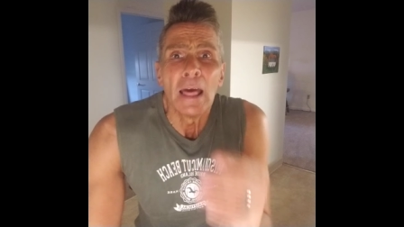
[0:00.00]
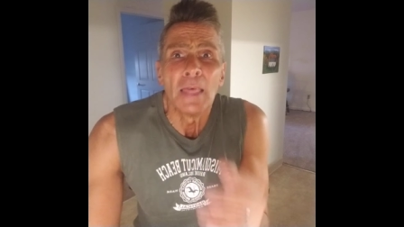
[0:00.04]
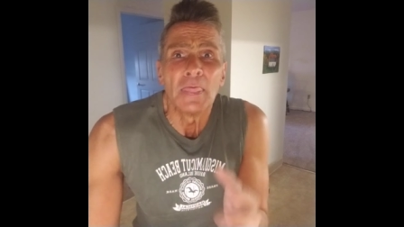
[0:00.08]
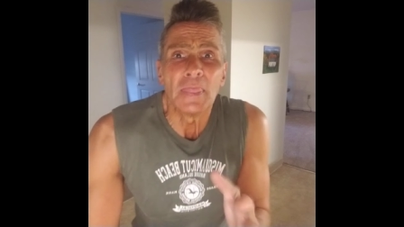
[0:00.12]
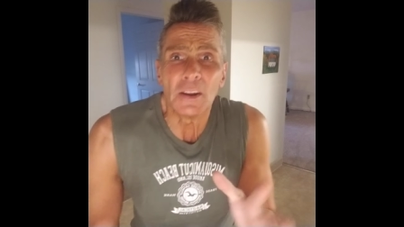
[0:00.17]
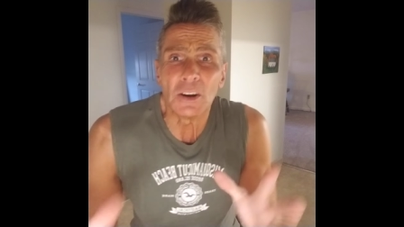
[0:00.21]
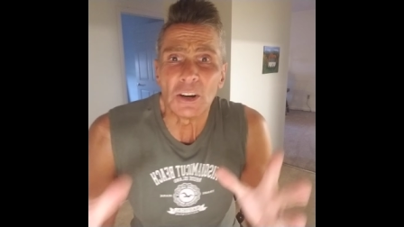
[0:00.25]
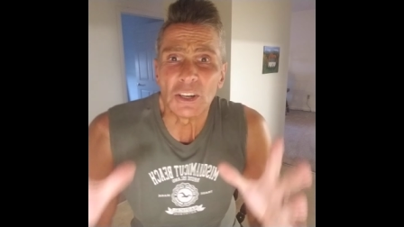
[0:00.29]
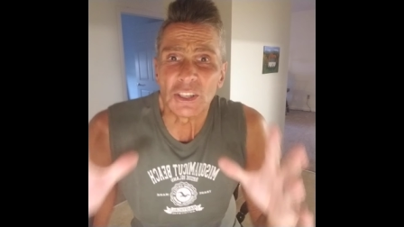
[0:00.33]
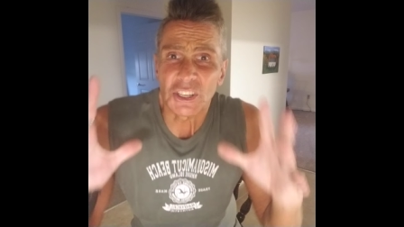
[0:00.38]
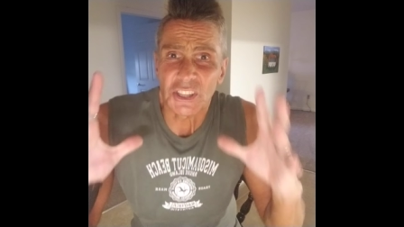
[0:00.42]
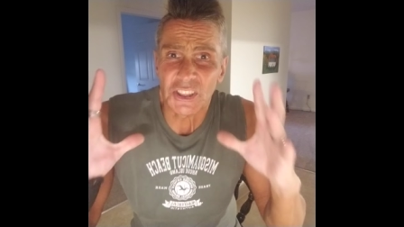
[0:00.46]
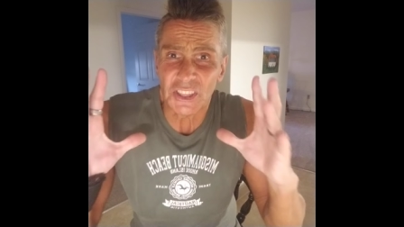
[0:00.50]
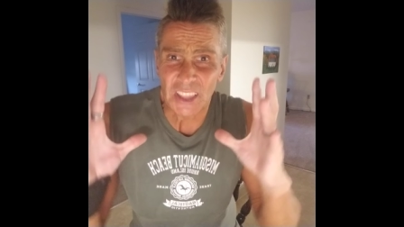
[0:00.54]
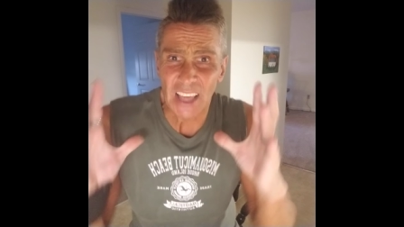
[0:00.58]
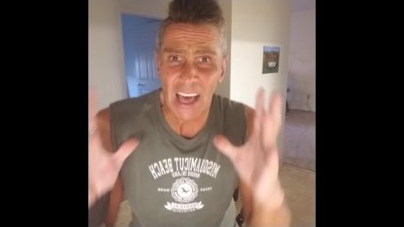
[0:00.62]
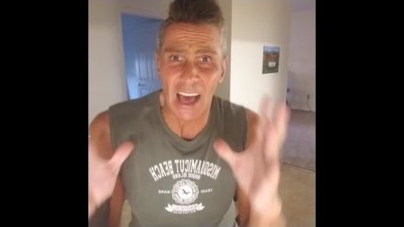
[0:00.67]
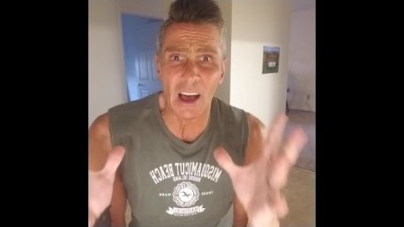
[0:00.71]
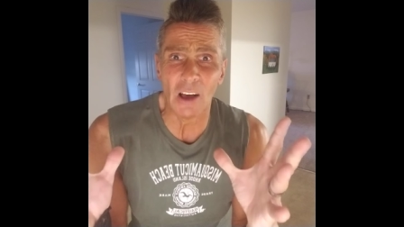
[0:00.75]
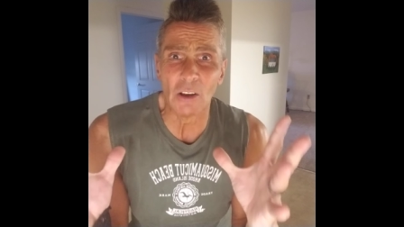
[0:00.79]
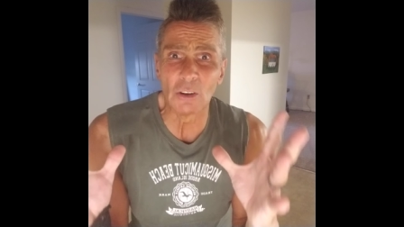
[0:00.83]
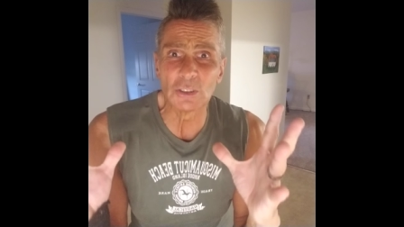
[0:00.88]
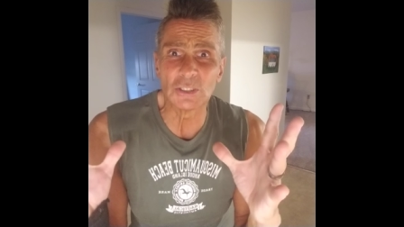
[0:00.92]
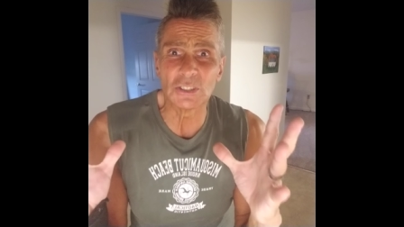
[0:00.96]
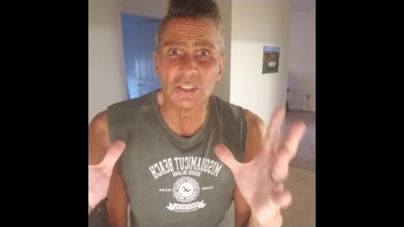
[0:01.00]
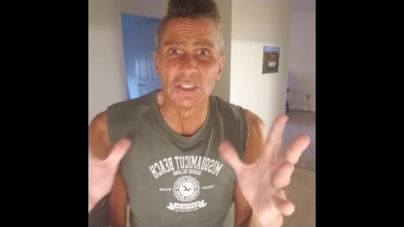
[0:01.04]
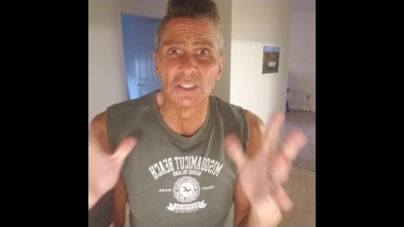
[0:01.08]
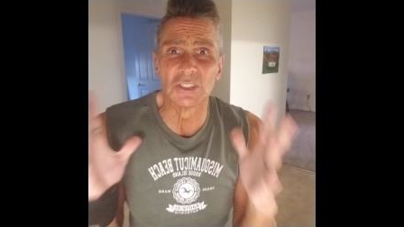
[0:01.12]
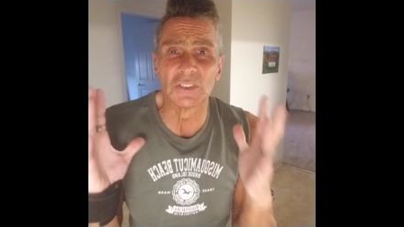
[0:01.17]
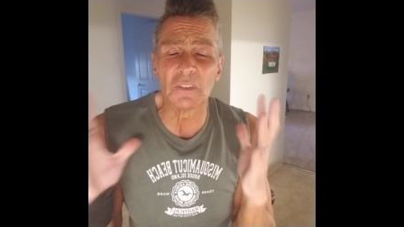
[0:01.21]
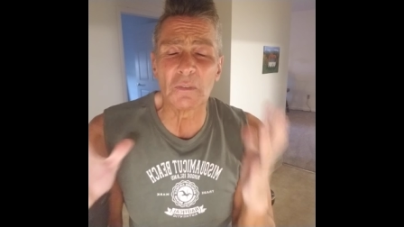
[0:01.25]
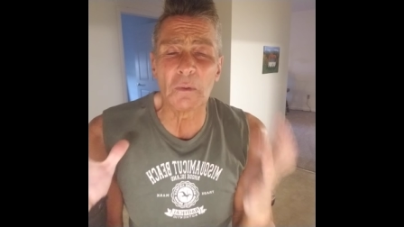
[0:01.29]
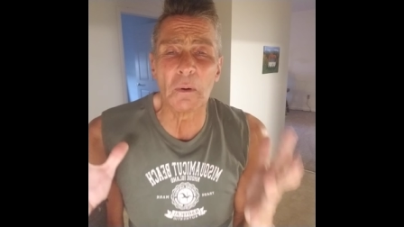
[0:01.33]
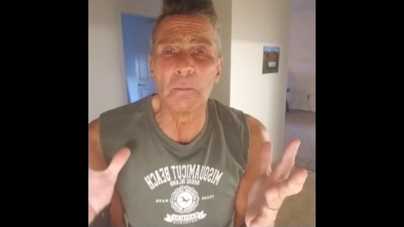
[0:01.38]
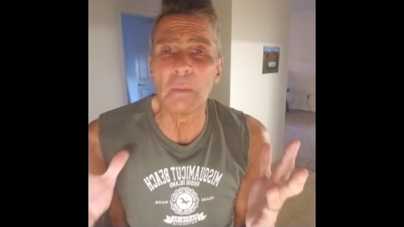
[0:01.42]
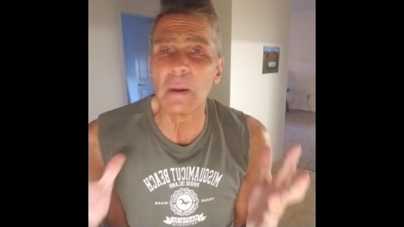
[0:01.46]
there's thousands
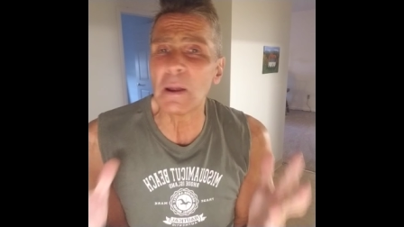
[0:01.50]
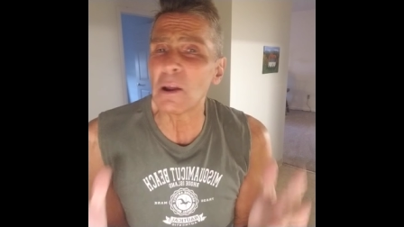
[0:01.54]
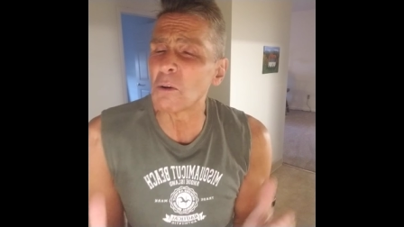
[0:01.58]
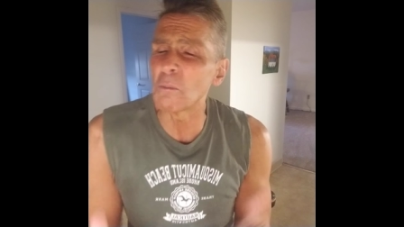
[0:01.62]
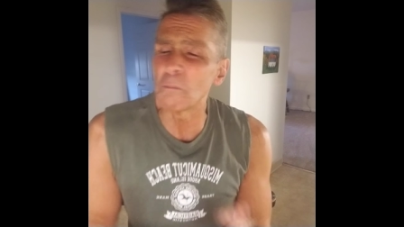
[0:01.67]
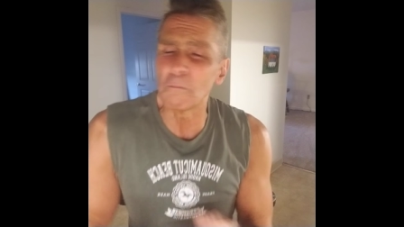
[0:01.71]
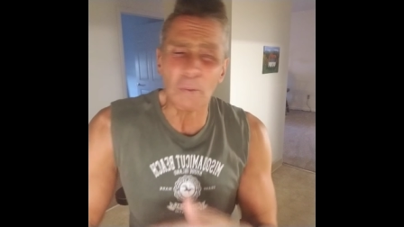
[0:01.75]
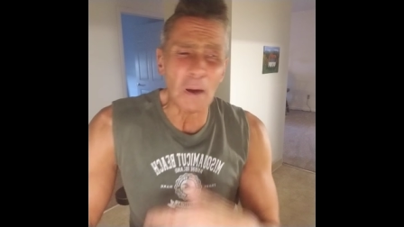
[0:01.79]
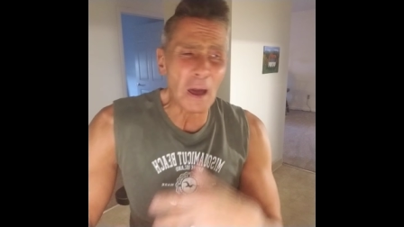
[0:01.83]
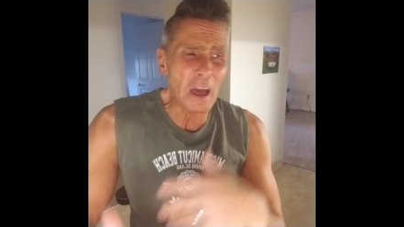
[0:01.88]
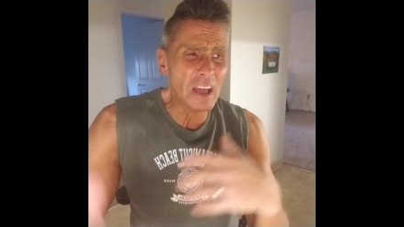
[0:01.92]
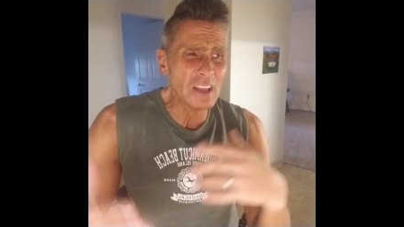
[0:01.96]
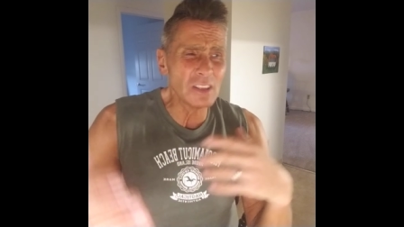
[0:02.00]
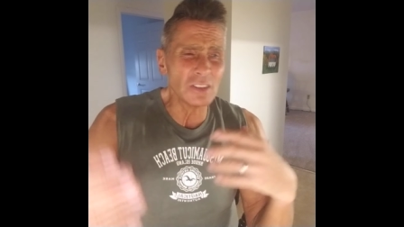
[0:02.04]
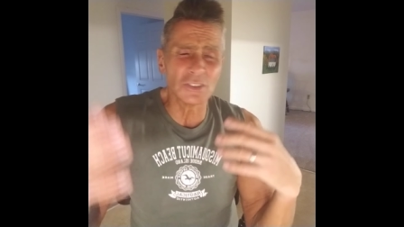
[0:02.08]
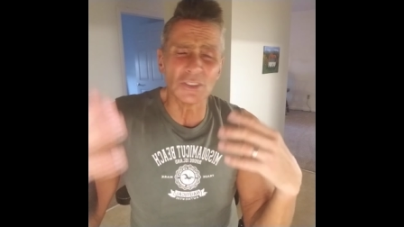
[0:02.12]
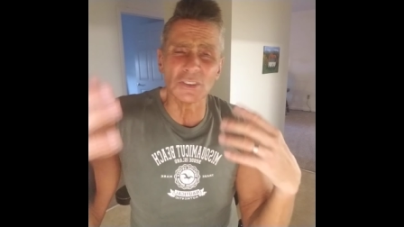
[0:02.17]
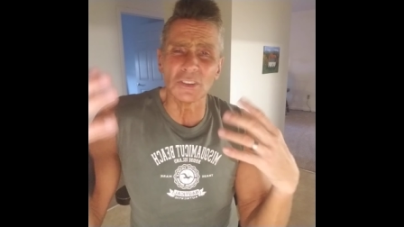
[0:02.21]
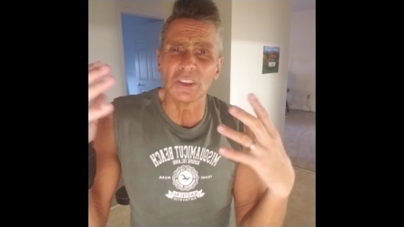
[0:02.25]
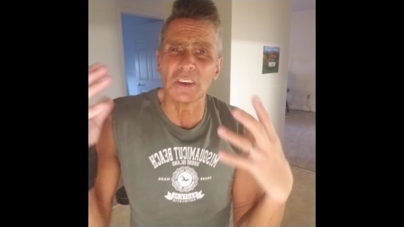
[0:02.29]
of Amer Biden's